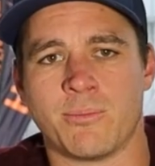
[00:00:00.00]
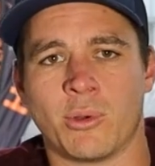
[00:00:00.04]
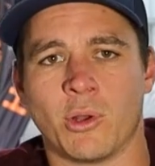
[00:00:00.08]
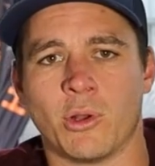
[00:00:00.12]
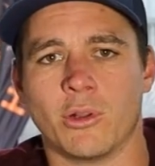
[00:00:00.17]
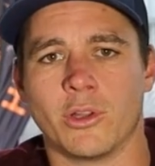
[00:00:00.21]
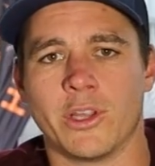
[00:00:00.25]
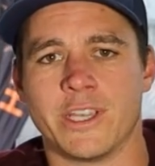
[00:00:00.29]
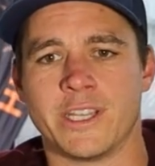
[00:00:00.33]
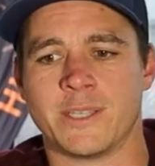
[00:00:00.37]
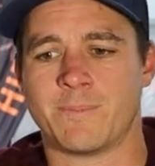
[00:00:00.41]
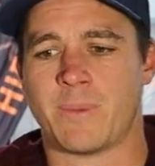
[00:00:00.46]

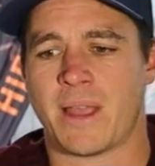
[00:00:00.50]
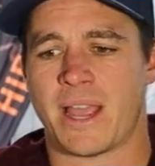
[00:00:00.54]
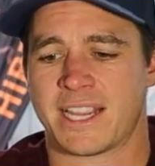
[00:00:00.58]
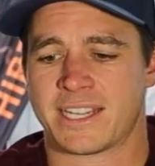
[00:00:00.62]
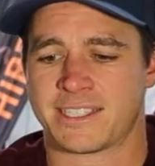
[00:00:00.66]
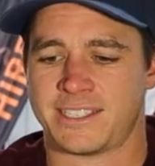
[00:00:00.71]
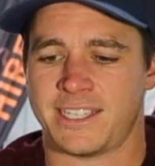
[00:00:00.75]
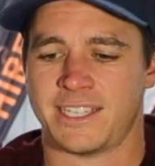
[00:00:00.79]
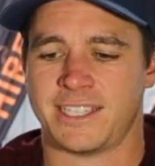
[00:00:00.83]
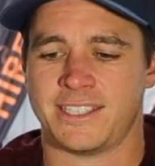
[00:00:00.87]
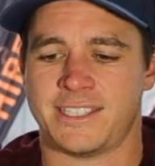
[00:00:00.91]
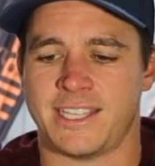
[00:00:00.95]
pull these back
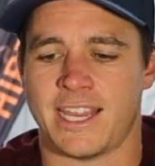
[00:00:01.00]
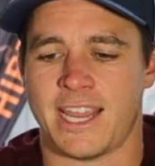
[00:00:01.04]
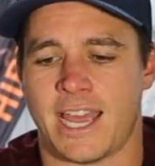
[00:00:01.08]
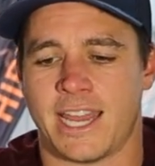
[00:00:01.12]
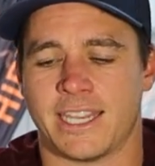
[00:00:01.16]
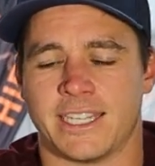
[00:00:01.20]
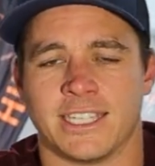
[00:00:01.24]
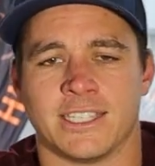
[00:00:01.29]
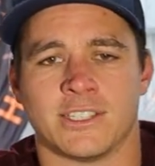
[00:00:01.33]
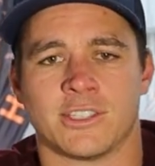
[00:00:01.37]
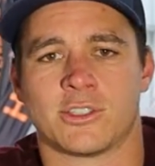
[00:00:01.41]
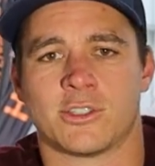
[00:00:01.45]
seats
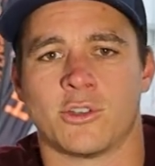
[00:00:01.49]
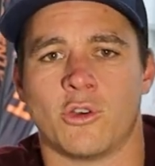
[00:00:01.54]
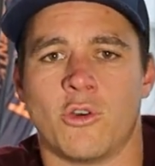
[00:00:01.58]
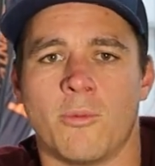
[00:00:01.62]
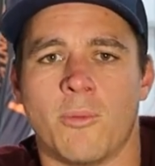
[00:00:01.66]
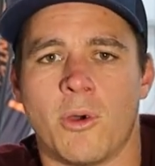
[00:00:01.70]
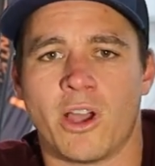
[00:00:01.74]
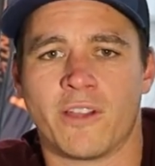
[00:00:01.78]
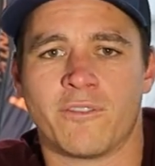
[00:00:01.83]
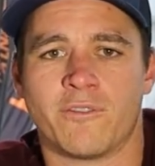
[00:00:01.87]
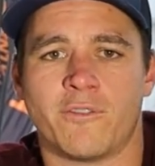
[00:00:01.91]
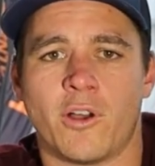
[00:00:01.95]
out, install
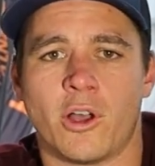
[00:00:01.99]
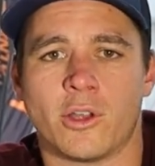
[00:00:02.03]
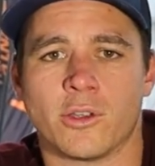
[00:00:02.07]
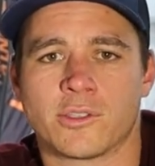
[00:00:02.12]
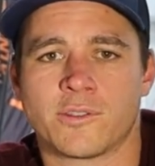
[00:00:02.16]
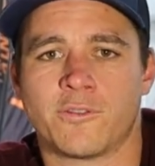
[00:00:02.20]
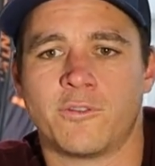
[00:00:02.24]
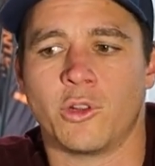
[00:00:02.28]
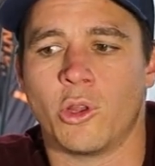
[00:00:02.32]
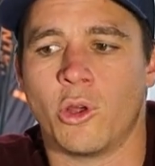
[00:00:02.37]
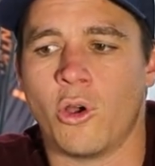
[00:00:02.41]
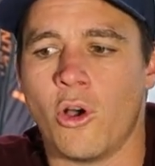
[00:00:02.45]
my
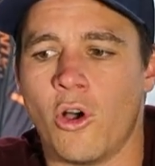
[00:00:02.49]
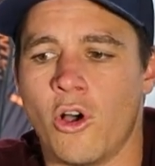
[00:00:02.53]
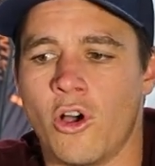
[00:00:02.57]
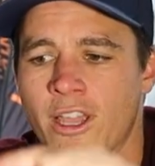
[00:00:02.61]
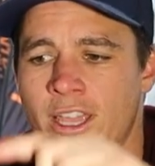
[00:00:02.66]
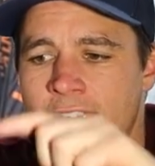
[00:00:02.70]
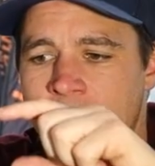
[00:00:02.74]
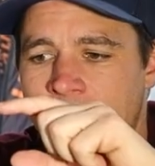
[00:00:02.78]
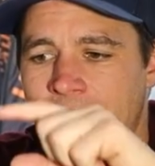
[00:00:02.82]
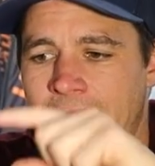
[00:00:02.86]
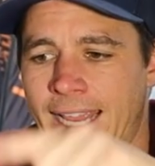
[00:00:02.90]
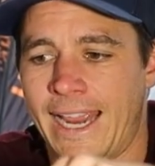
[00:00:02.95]
false floor,
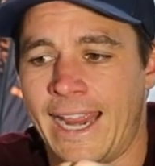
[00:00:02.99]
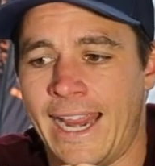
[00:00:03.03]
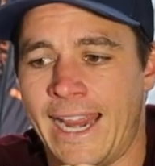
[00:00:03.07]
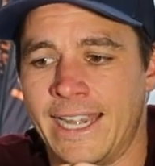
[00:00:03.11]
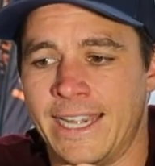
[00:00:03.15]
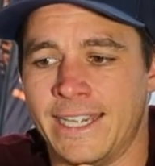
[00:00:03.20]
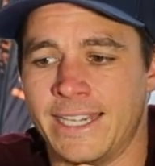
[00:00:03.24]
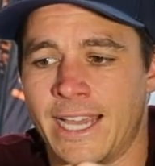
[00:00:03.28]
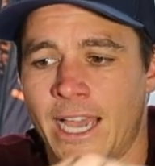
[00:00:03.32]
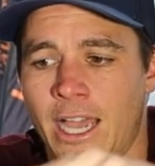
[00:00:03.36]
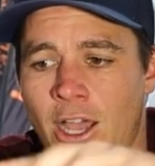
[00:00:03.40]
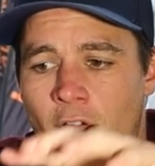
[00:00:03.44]

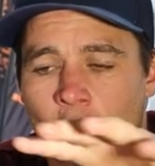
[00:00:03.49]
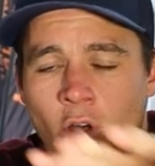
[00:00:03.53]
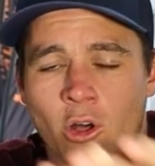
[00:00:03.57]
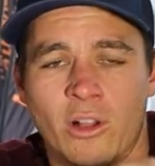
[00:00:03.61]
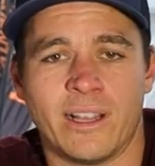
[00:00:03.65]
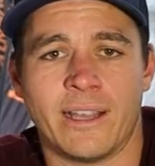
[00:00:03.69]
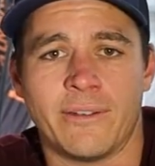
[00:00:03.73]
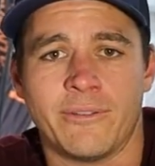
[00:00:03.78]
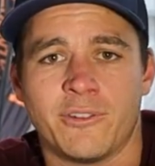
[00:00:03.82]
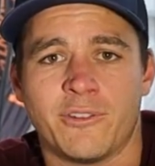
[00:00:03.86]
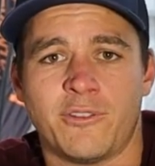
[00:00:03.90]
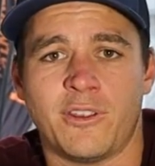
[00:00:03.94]
and I'll
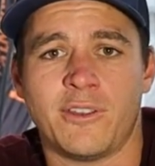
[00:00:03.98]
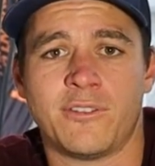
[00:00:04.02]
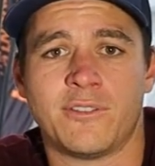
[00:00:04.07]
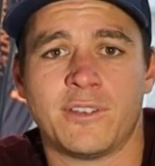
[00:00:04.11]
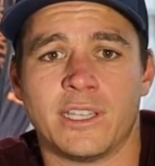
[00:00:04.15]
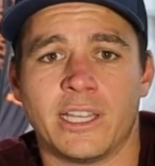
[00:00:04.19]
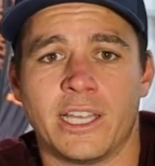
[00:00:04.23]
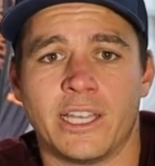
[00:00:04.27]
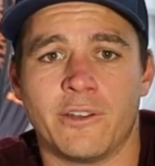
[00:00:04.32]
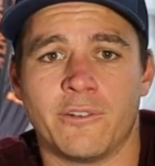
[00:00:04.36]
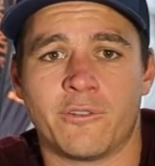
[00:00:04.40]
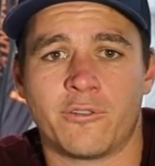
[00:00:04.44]
have a
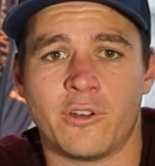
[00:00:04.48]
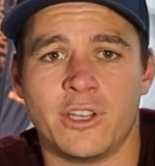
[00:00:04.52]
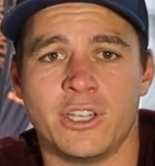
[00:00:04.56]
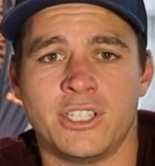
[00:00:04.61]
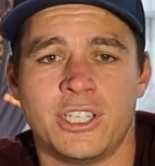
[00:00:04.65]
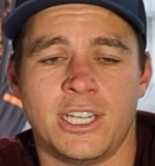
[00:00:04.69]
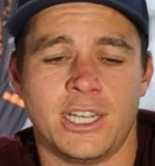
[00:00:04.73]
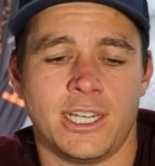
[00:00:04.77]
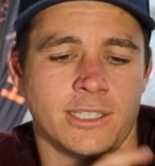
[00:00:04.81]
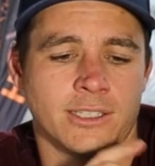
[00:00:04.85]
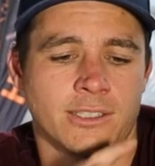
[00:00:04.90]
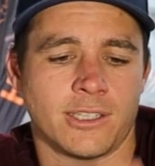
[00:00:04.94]
50-litre
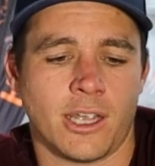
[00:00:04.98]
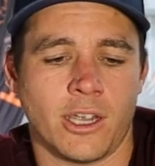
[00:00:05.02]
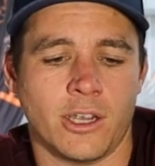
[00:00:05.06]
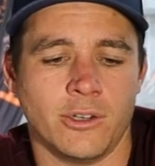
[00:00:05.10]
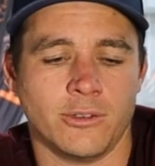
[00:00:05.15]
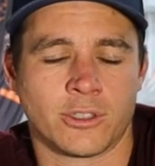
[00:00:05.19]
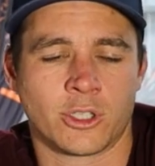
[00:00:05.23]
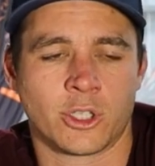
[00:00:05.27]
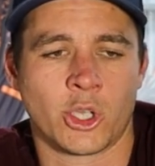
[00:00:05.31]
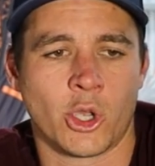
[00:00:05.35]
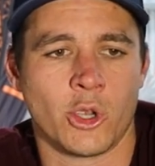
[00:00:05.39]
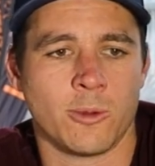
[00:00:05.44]
fridge here.
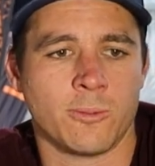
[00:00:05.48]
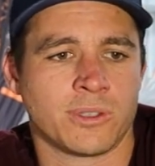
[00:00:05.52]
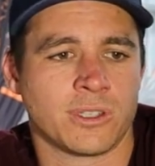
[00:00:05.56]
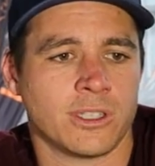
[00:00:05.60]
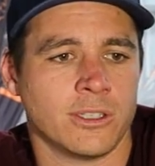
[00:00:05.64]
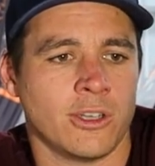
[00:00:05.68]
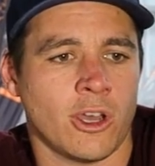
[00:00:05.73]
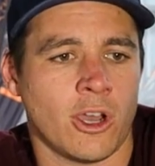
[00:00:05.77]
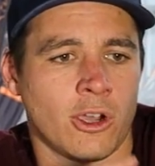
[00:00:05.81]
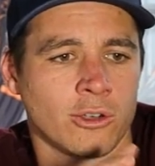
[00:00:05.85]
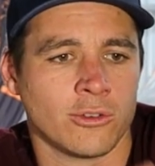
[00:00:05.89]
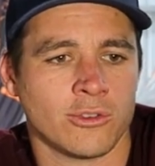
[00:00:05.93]
So Coops,
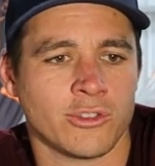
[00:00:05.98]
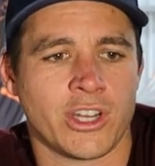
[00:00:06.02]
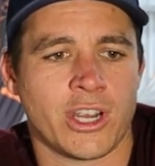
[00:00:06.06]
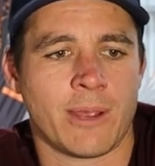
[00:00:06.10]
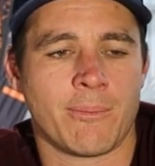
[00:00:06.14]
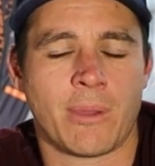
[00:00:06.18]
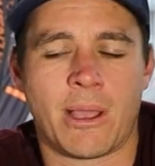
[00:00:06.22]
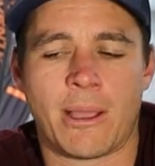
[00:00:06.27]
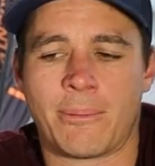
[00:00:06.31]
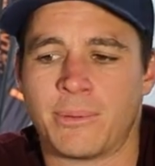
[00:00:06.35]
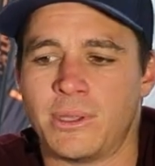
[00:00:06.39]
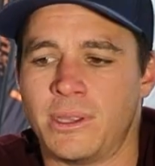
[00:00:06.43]
the dog, will
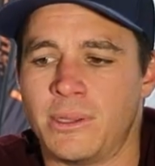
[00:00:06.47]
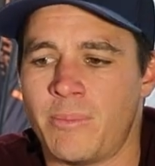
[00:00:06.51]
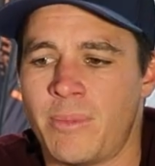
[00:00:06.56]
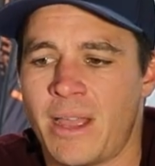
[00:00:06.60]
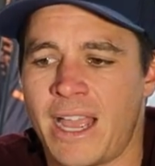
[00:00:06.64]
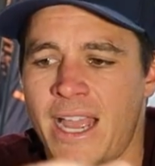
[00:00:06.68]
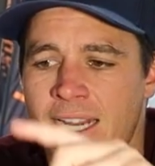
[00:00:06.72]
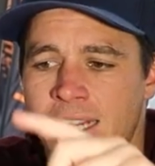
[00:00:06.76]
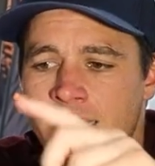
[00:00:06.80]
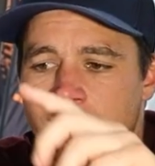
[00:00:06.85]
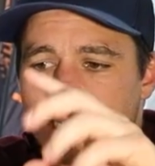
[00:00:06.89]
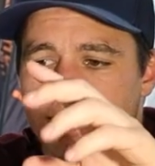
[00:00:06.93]
jump up in the
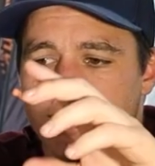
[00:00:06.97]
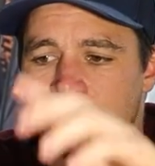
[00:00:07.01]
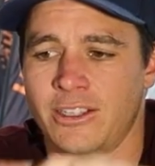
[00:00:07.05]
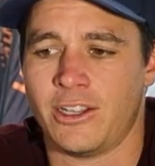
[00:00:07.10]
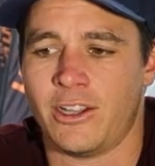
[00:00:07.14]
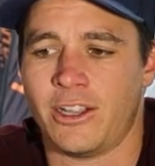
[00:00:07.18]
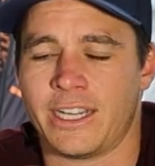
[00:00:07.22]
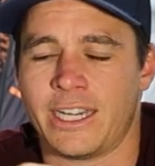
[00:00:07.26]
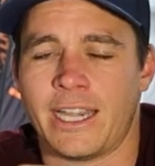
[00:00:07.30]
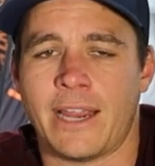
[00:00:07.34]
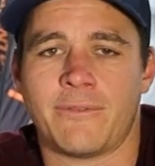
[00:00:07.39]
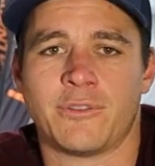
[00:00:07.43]
back.
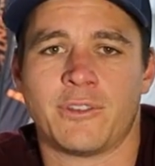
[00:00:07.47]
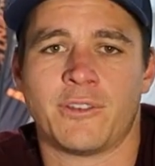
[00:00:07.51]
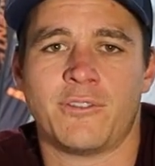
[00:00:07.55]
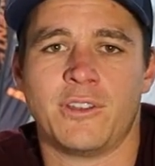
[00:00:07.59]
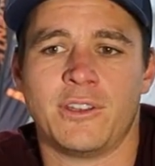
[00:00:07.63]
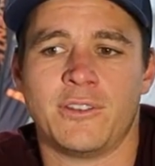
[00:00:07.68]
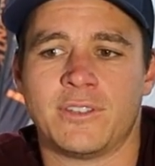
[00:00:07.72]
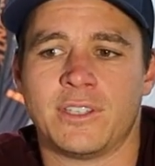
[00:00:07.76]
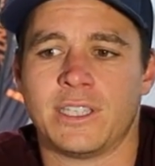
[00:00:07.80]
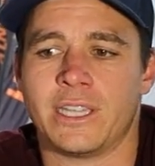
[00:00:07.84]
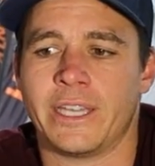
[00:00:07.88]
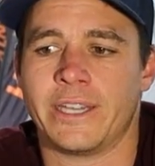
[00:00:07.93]
I can have the
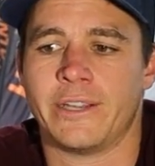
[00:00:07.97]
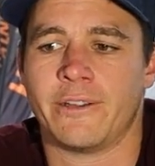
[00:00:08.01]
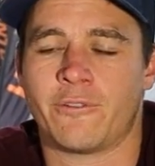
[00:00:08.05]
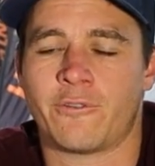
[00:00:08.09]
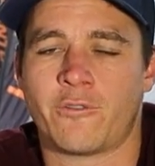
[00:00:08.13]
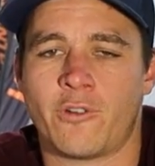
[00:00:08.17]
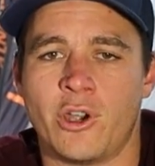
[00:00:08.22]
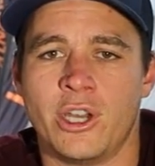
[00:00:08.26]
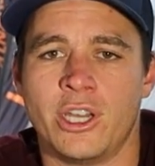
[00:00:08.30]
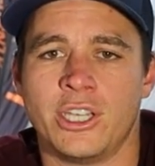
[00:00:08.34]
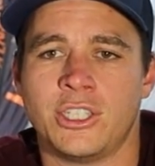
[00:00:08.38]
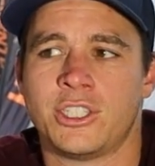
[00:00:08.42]
50-litre
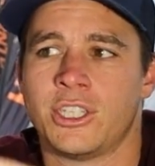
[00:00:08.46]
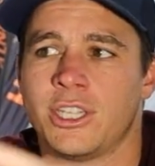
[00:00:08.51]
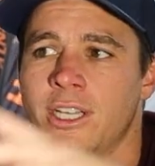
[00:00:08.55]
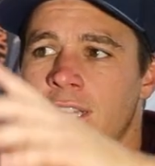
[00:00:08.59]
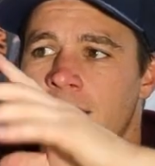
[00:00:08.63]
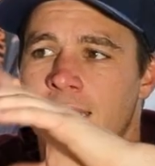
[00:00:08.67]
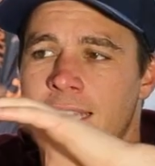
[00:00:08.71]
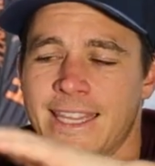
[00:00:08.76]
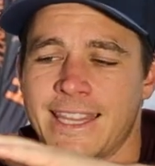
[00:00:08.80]
fridge.